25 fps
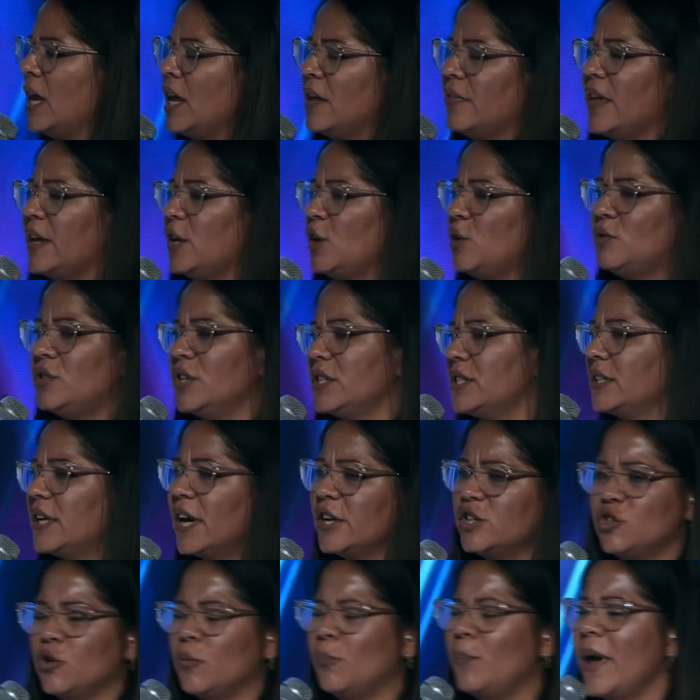that you just
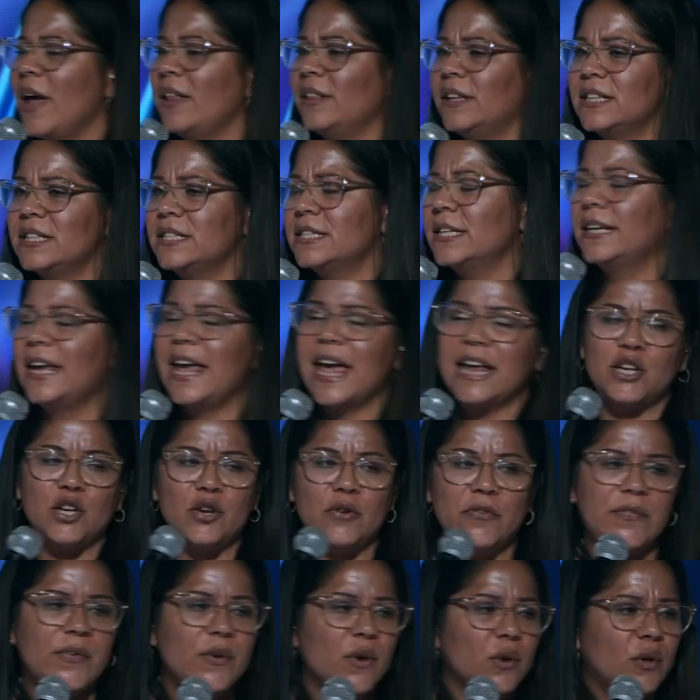got your balance again and you
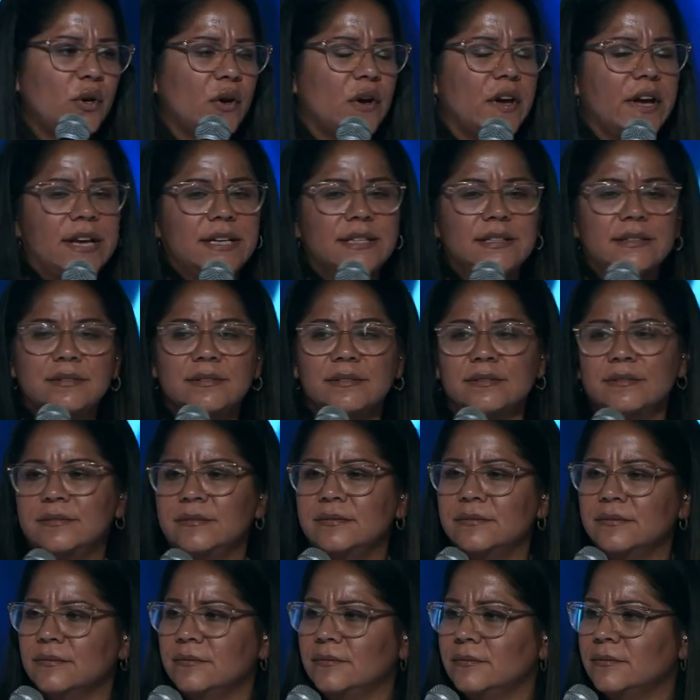feel good.
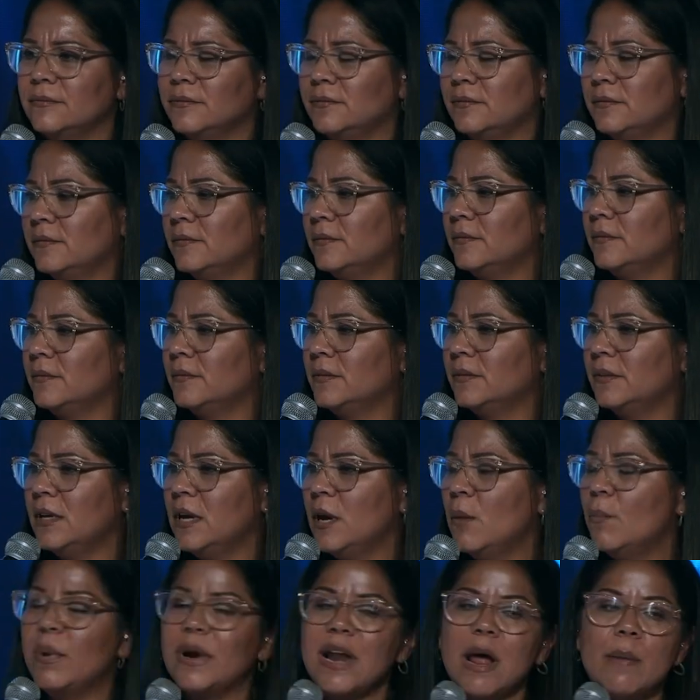
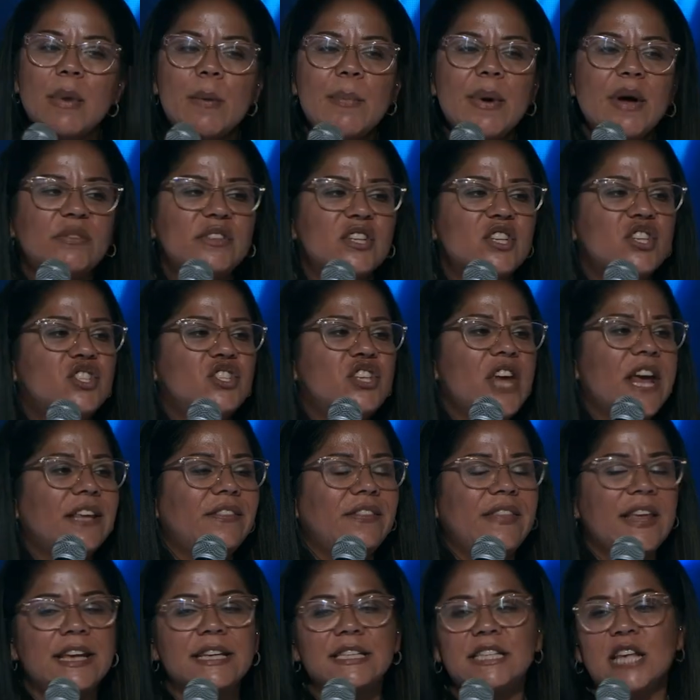But I'm about to shake
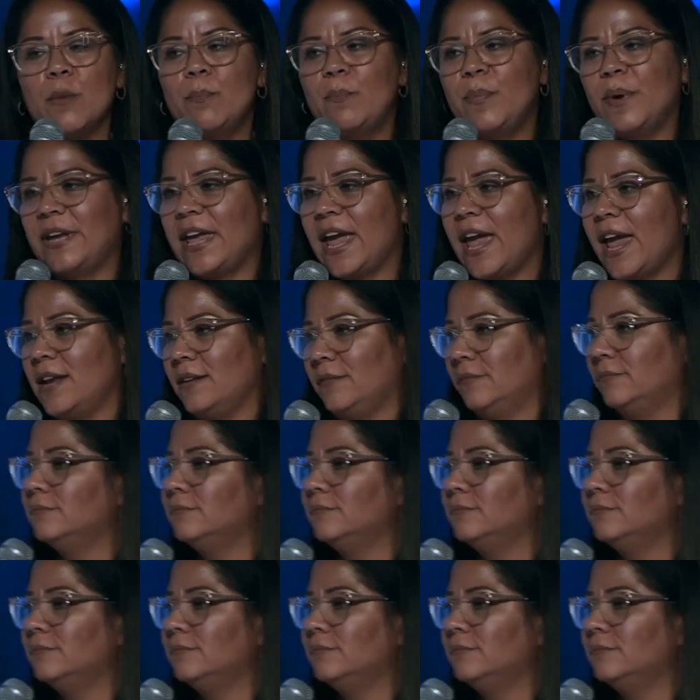things up again.